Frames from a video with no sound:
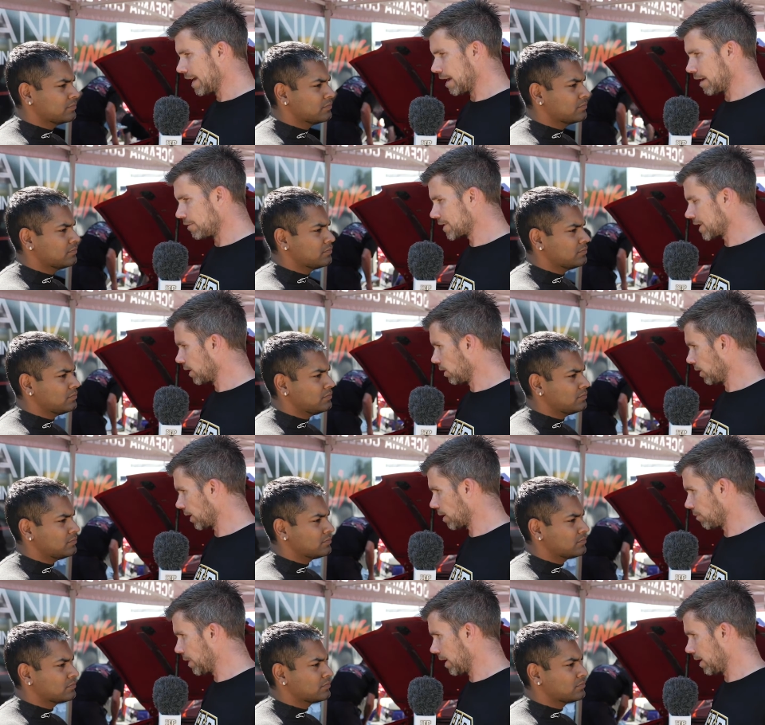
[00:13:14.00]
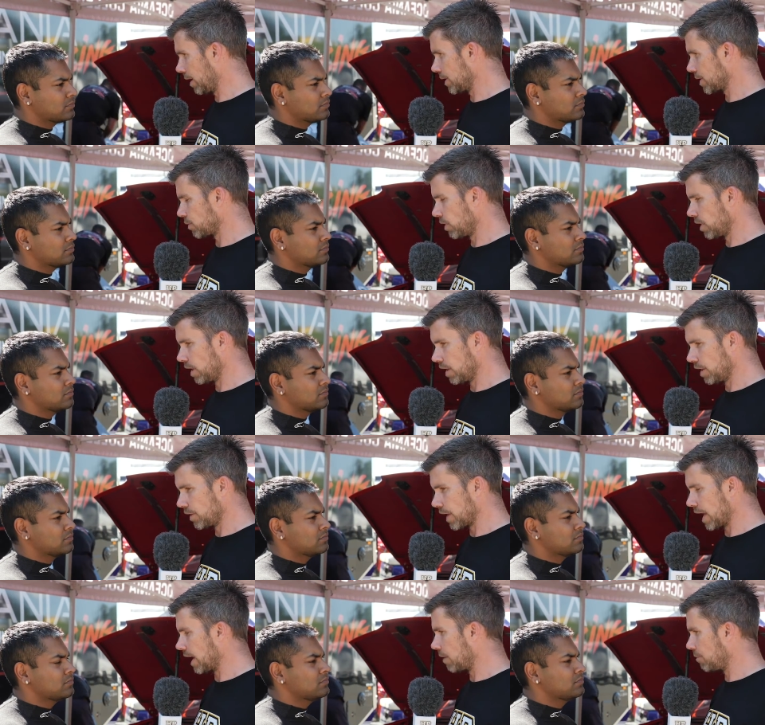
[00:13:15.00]
Speaker 1: And we've seen a lot of competitors
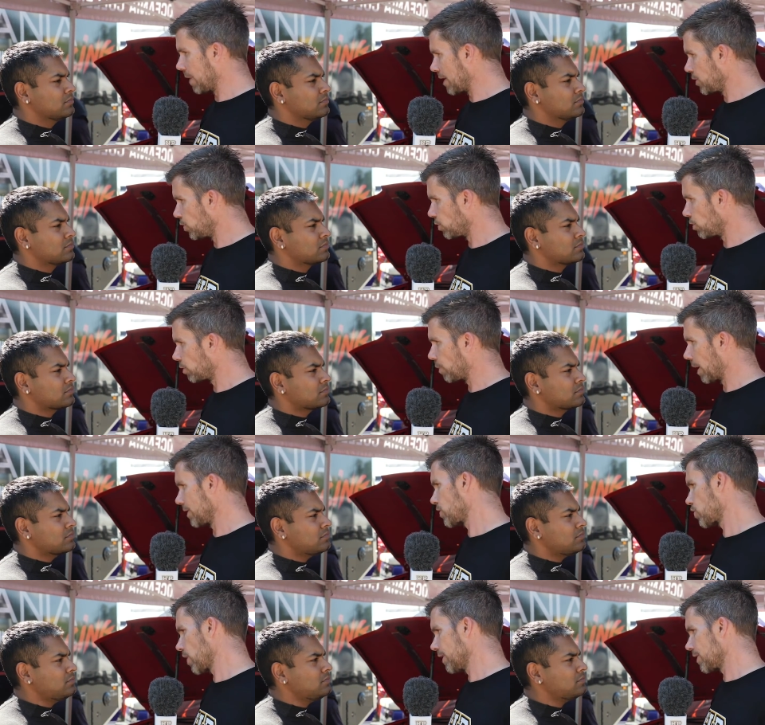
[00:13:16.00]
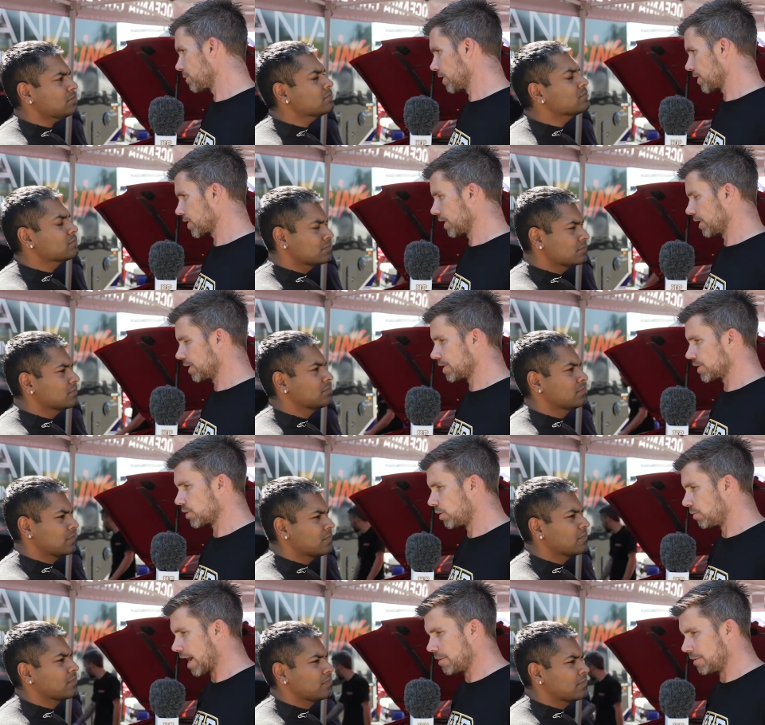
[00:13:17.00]
with manual-based transmissions,
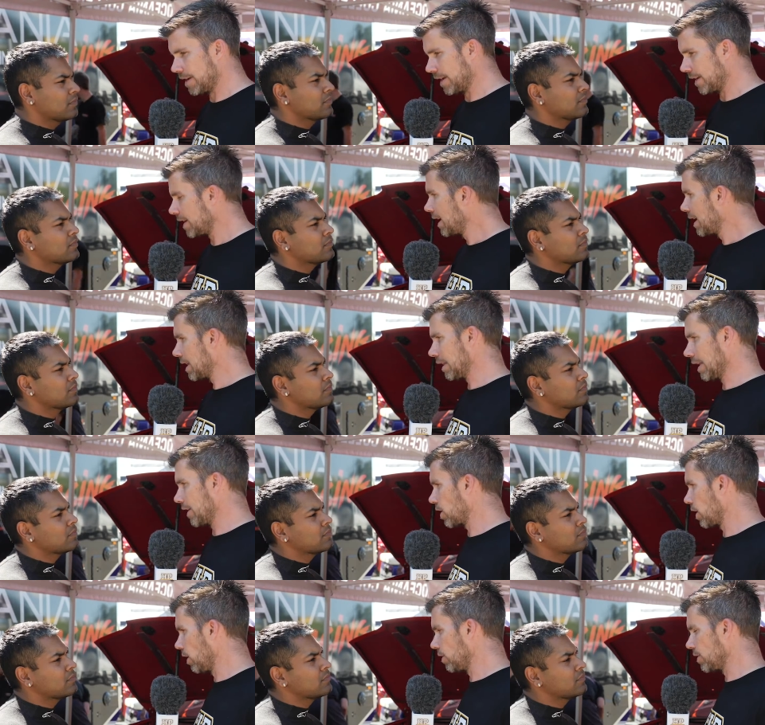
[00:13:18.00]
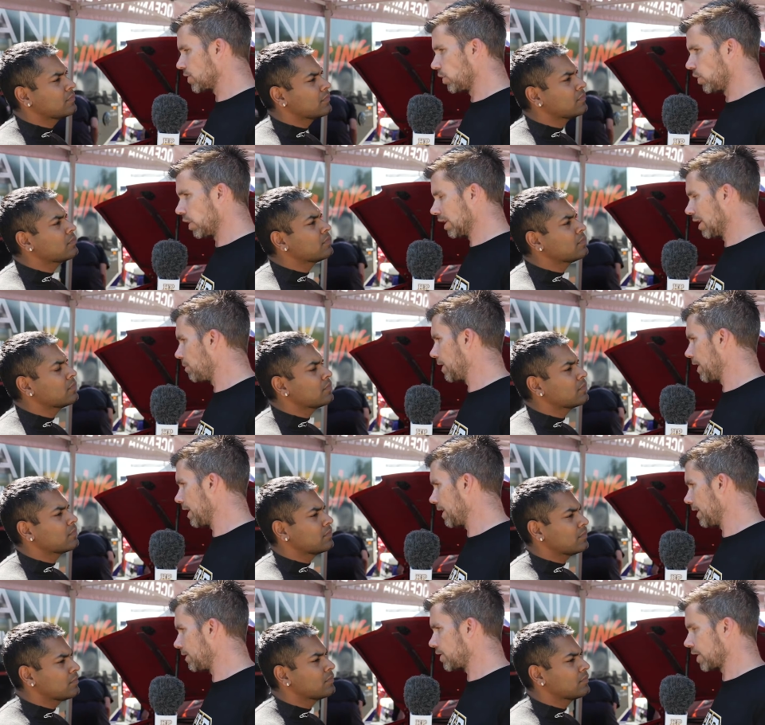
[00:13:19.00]
or maybe Lenco's or
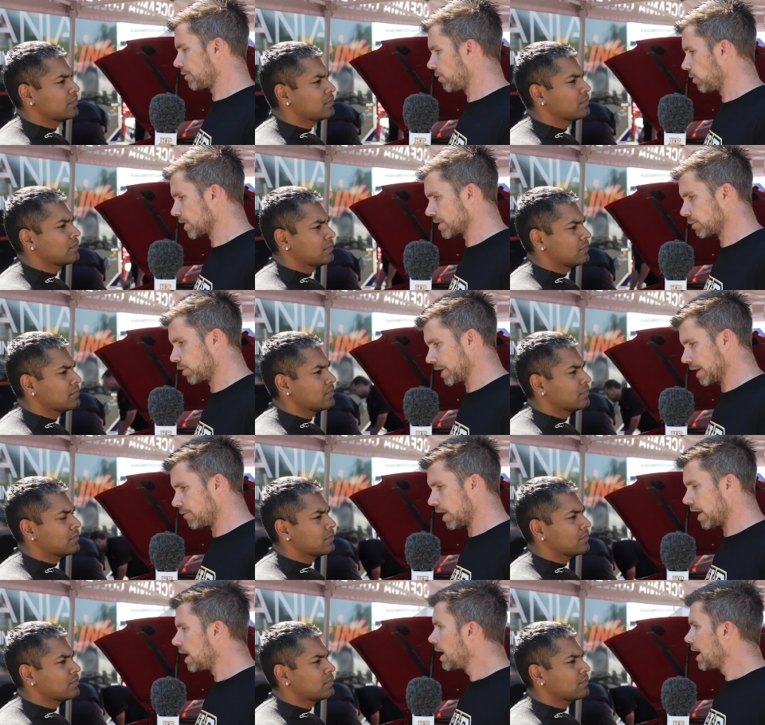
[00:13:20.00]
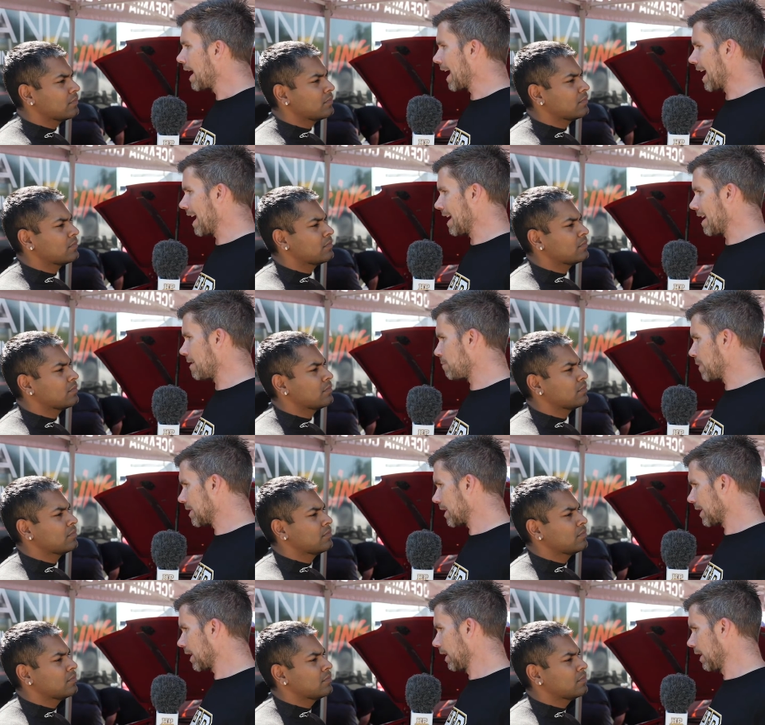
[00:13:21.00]
Liberty, G-Force, whatever, and
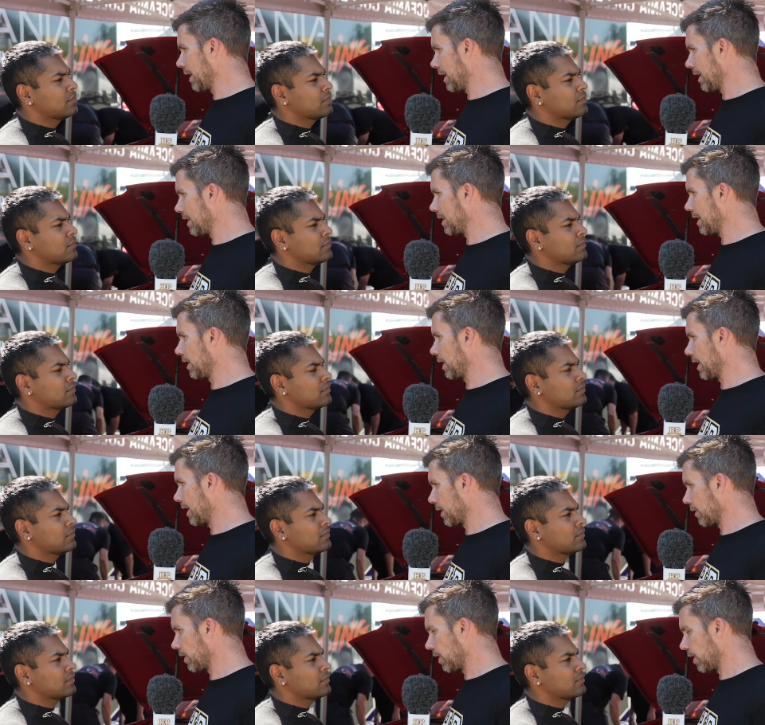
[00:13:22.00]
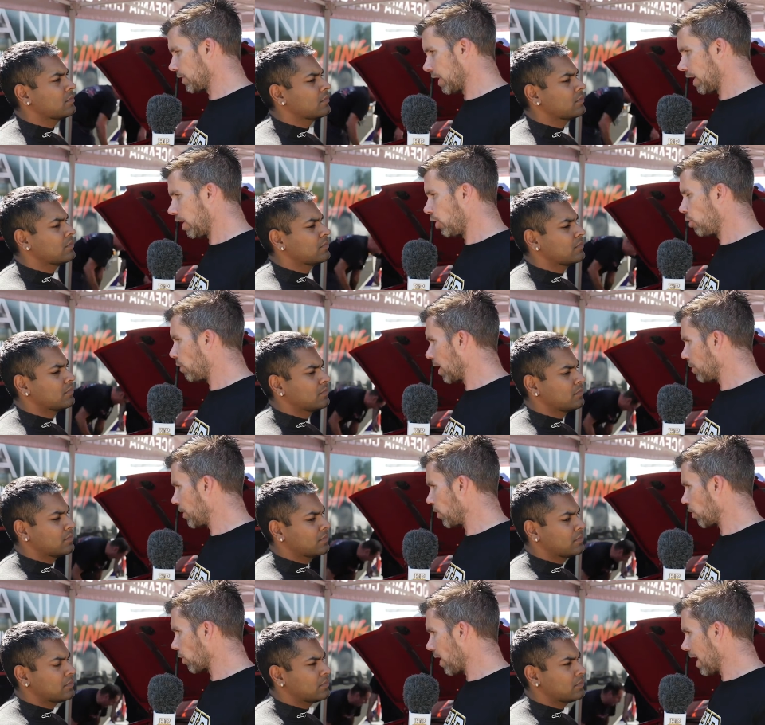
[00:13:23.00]
particularly getting out of the hole might
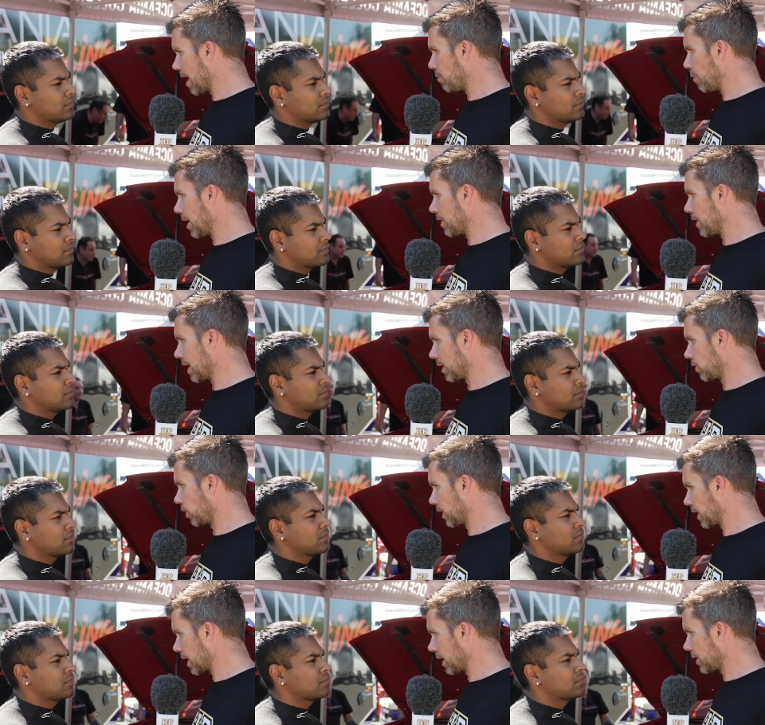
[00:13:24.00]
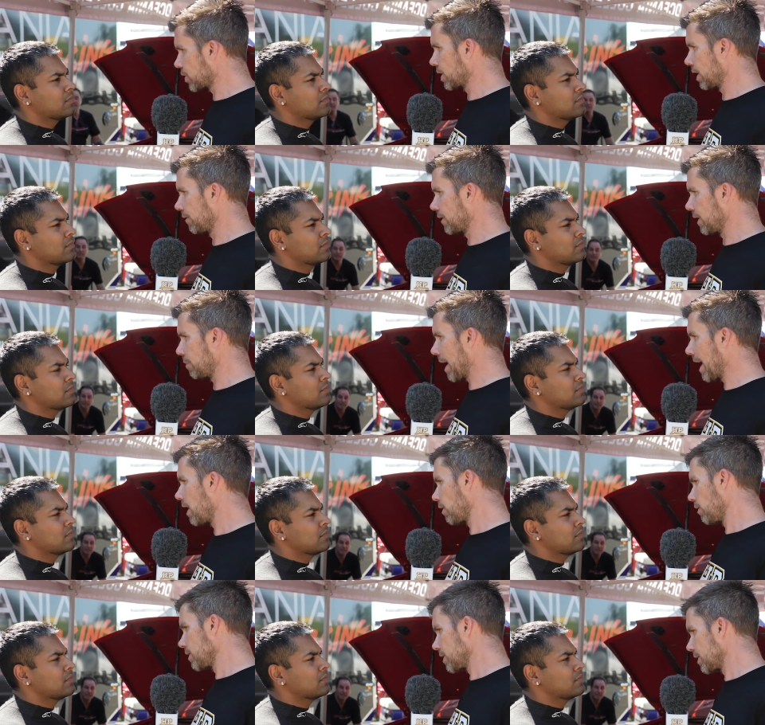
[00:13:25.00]
be all right, but then on the gear shift, the
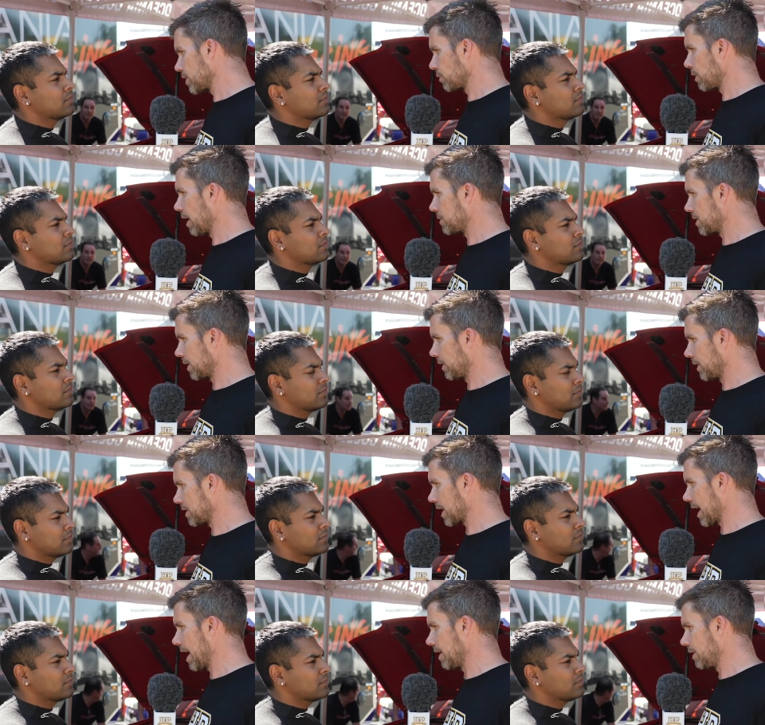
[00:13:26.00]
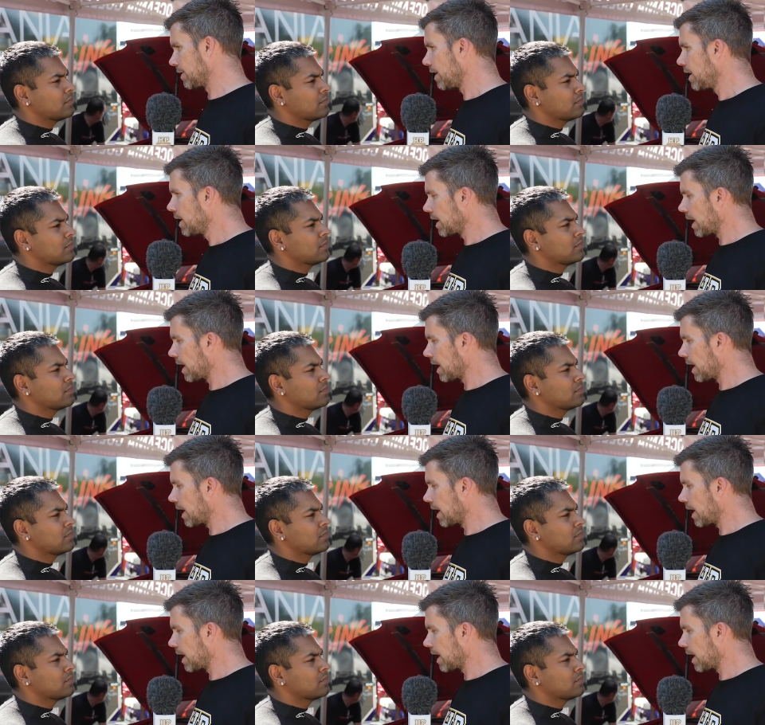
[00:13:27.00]
power is interrupted, and this can